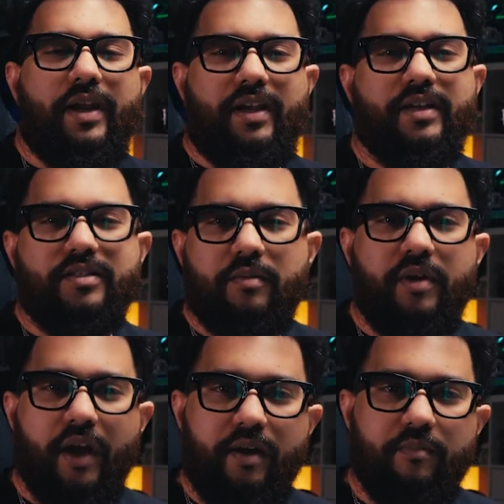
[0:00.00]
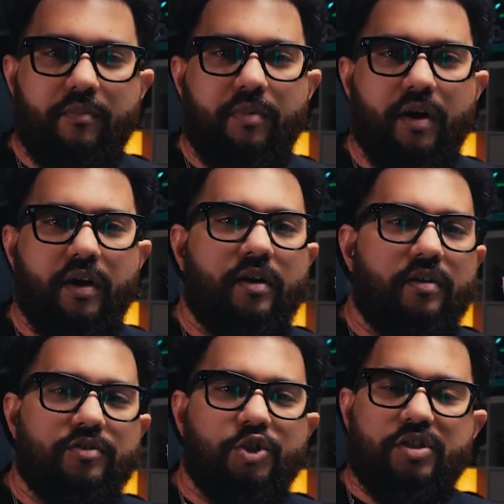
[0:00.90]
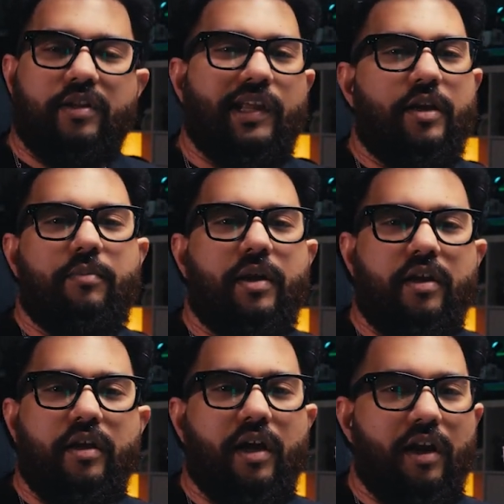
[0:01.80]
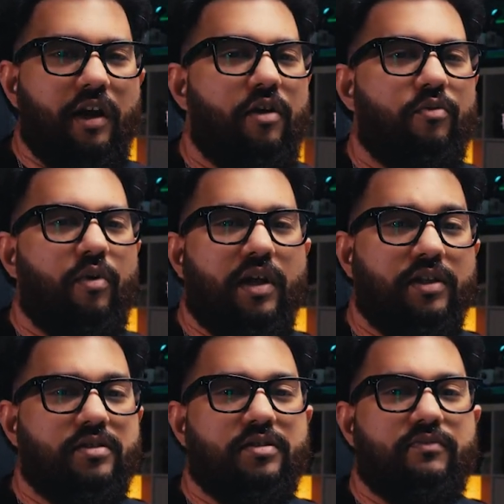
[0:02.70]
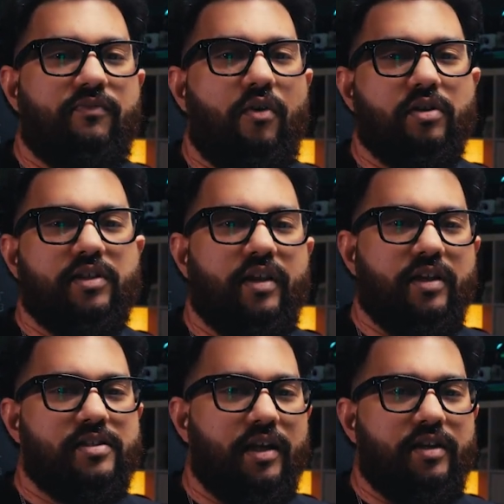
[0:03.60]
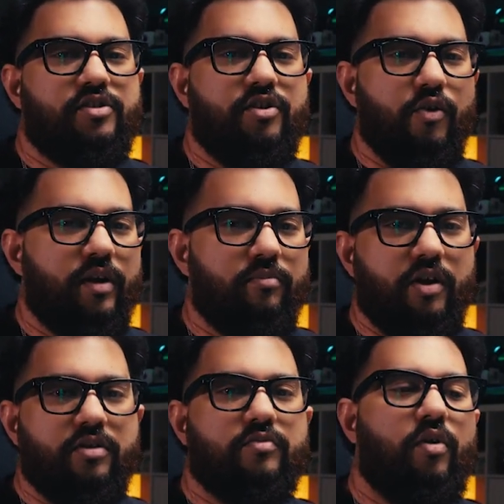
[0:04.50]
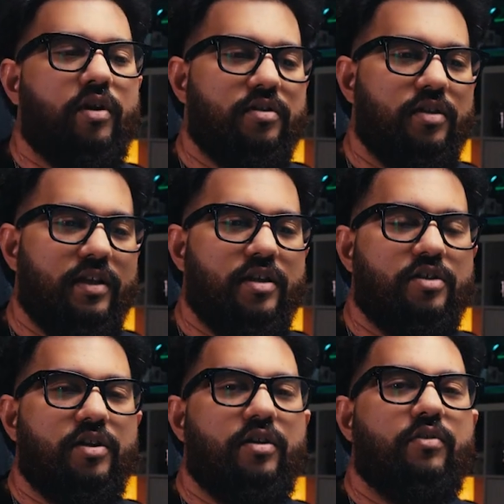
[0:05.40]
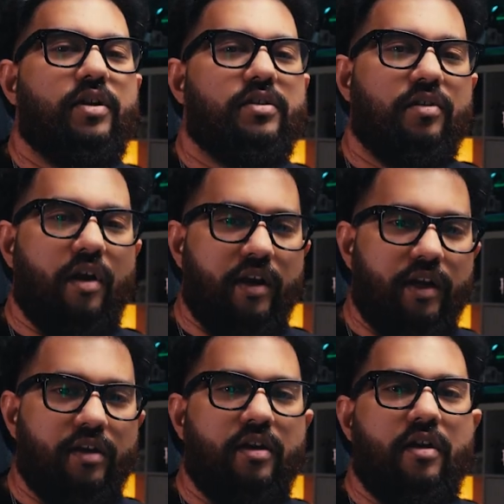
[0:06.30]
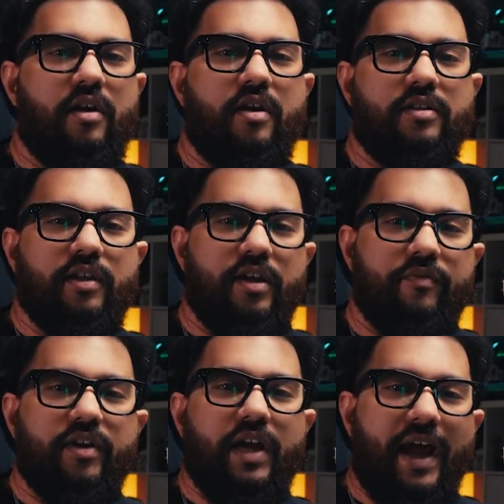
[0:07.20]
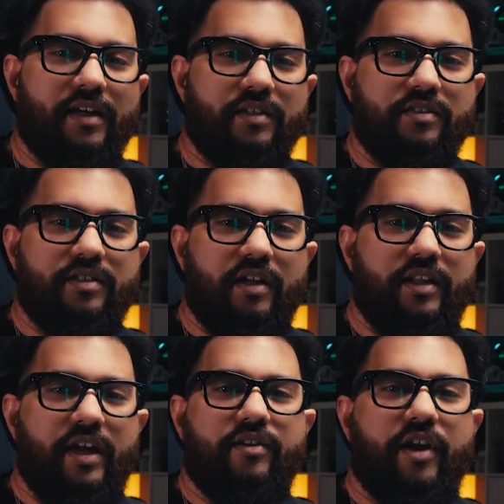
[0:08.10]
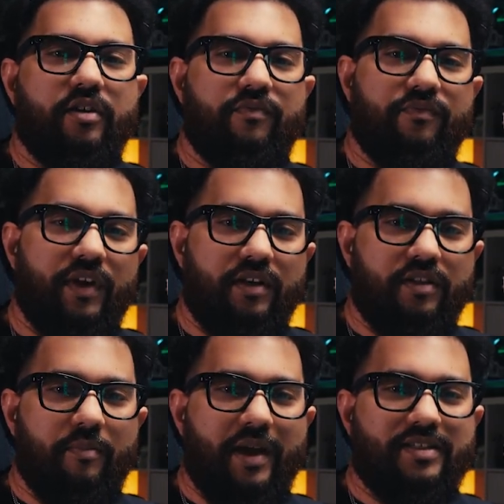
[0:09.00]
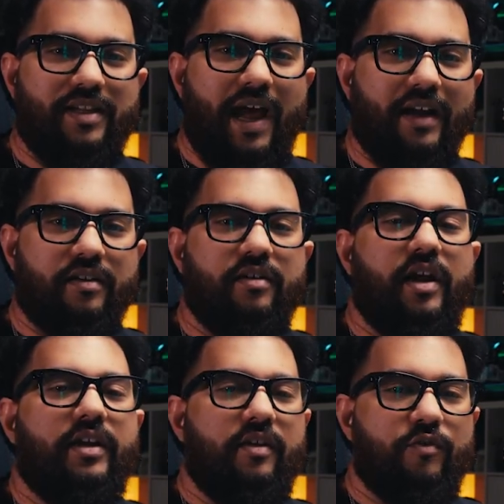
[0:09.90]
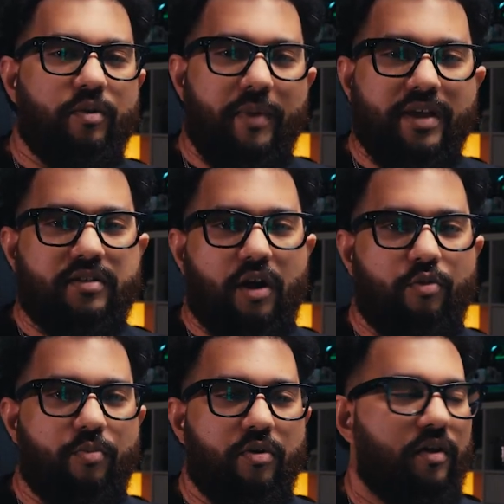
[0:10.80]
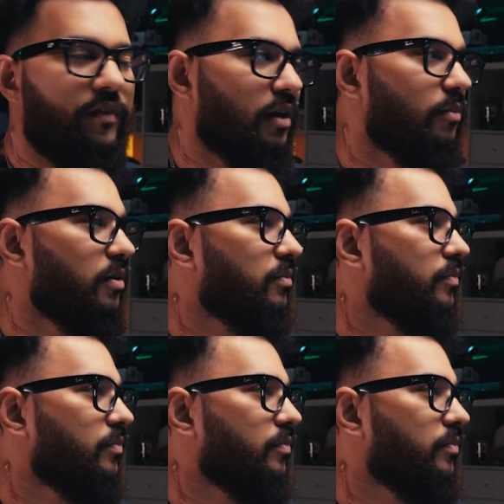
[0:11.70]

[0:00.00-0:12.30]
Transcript: take some time, but just keep hitting allow once for the things that it's doing, because what it's essentially doing is running the different actors that are there, trying to fit the best actor and give you the best output available.